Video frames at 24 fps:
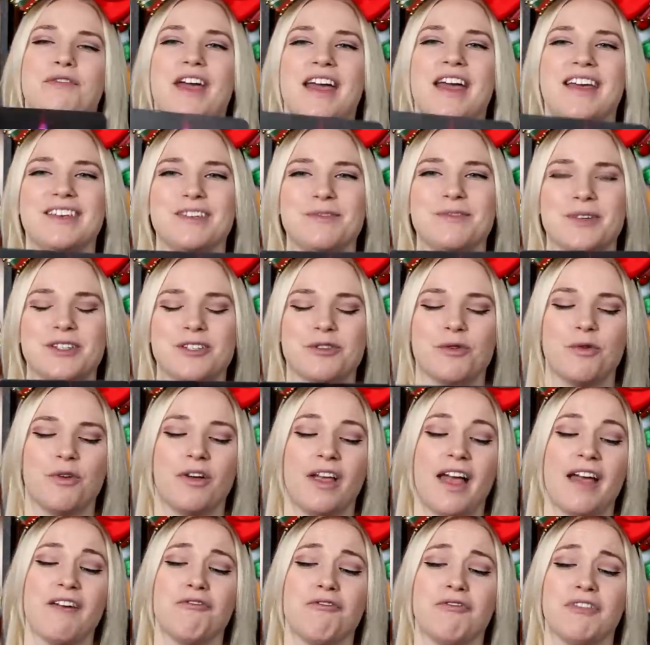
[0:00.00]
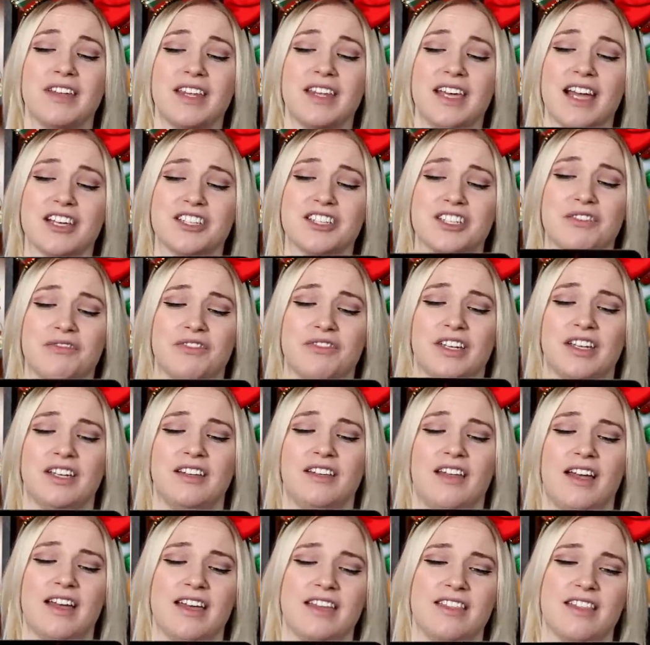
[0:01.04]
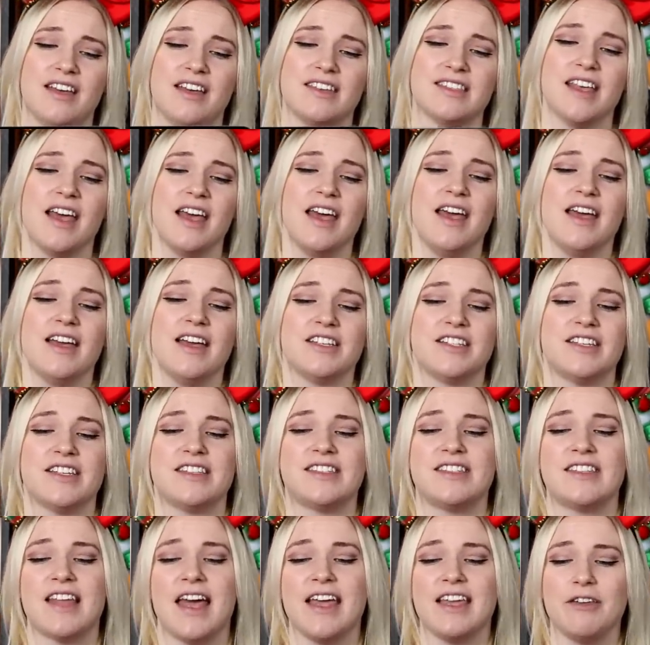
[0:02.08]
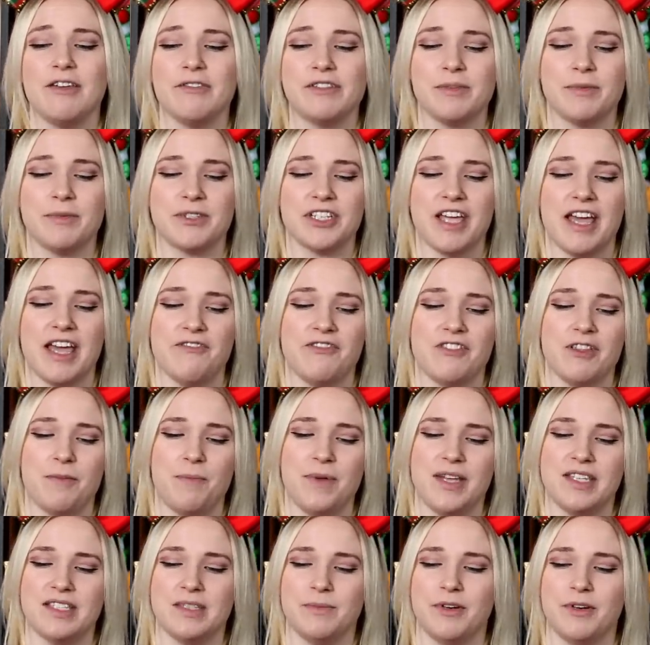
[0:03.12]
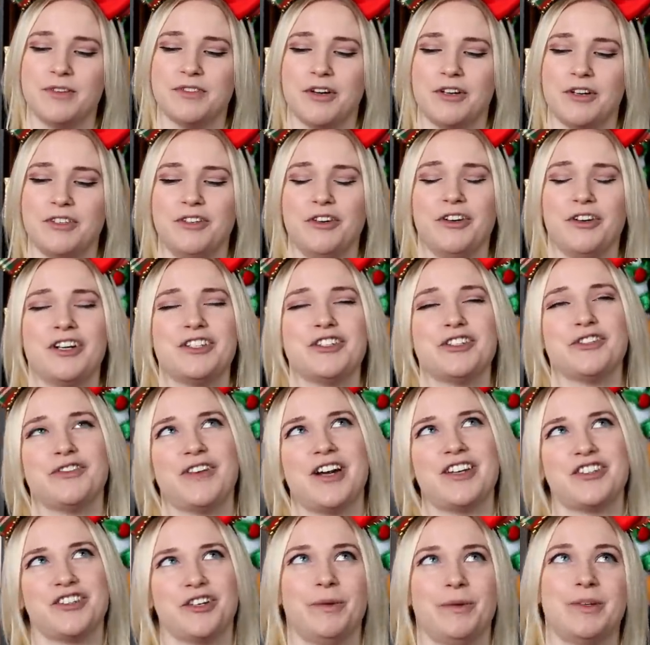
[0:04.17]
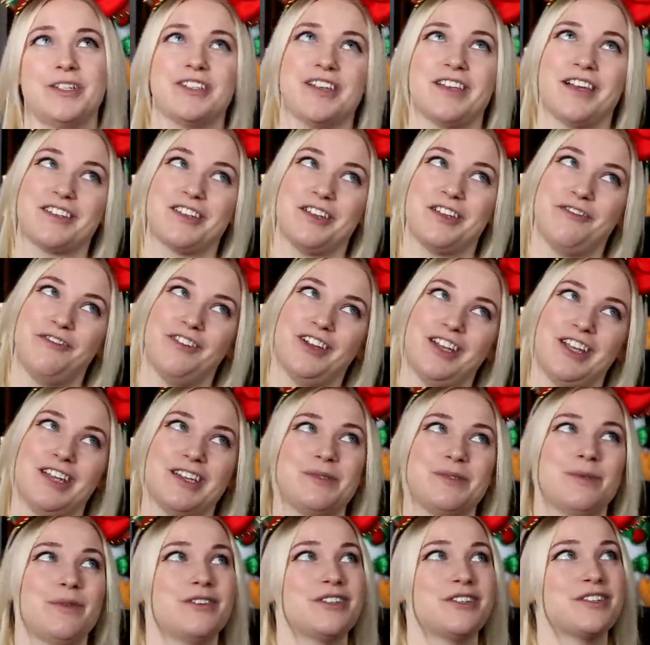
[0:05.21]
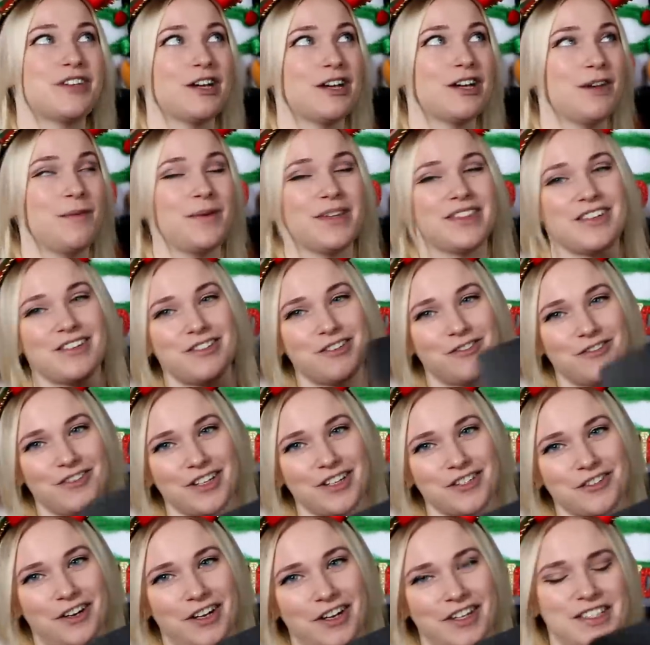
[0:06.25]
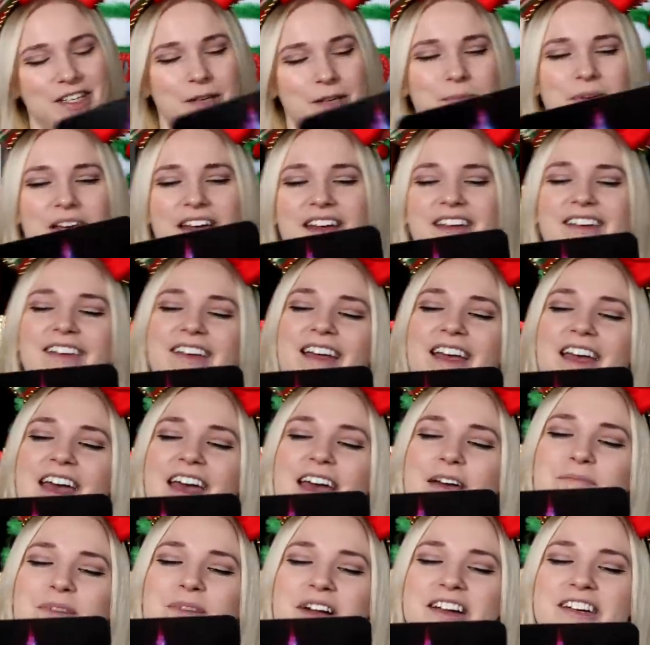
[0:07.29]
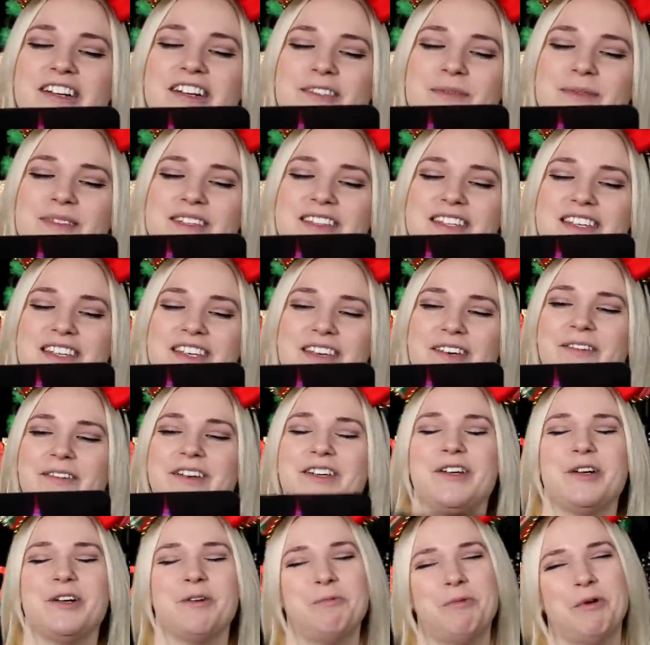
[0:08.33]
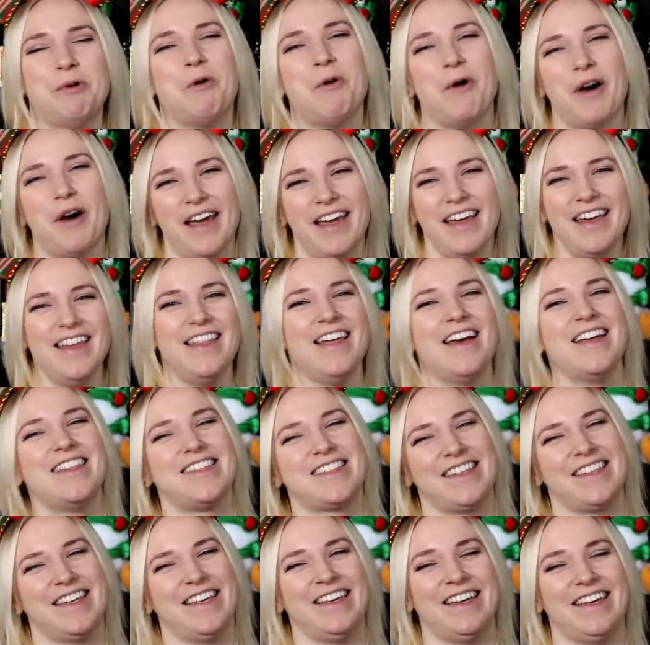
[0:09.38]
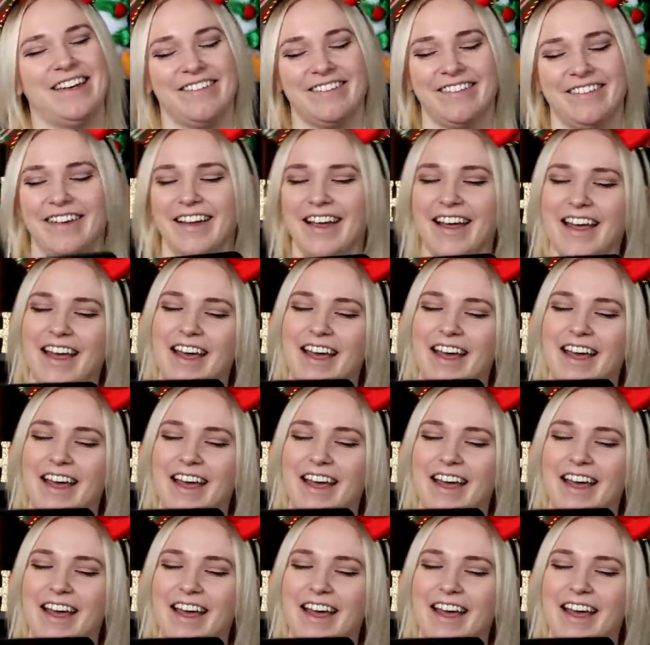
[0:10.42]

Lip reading: thank you so much, Coral. I really actually really like this. She says, "Thank you so much, Kate, for the pins and postcard. You're a treasure," which is actually funny because we were just talking about the treasure hunting pin. "Merry Christmas to you and your boy." That's cute.